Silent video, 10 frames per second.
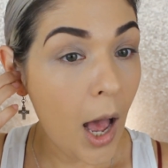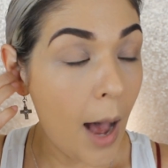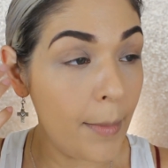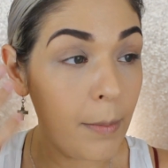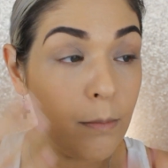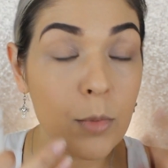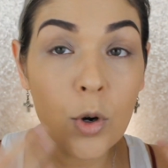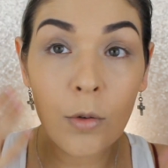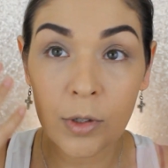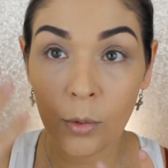Um, it
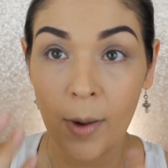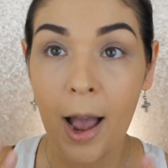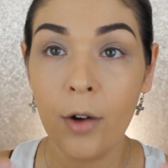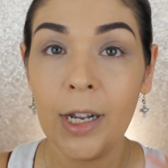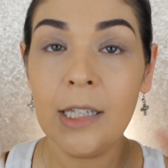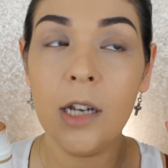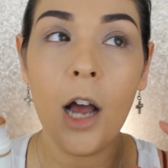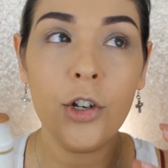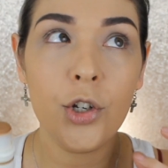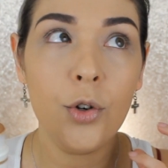moves around. It's
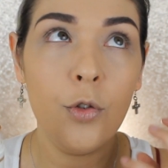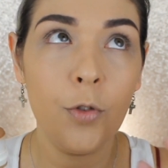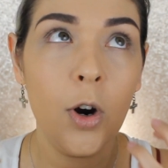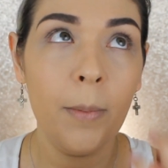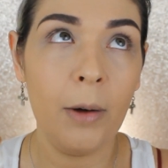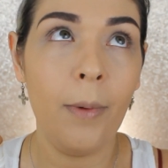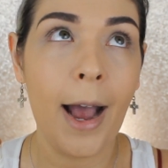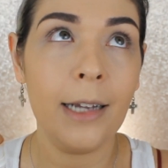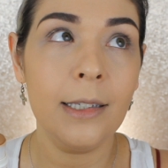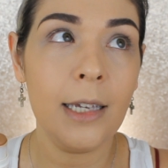not too firm and
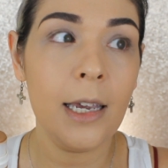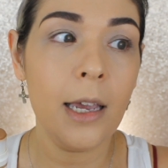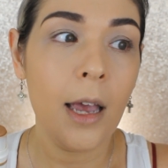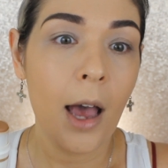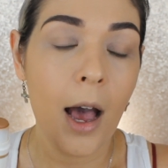waxy.